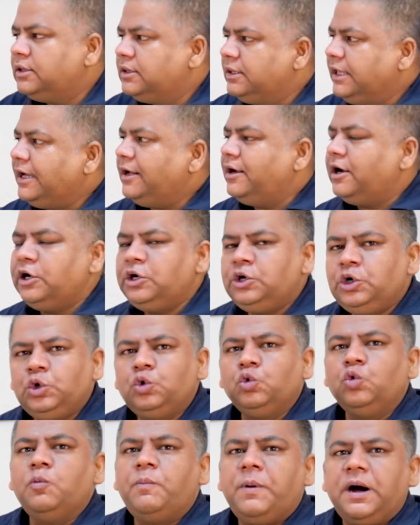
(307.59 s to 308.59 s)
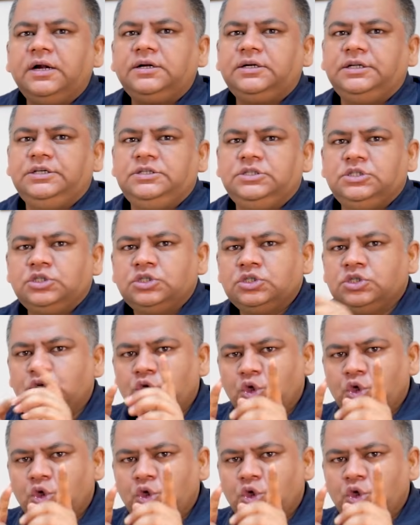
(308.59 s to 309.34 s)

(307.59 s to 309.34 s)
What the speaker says: There are two parties,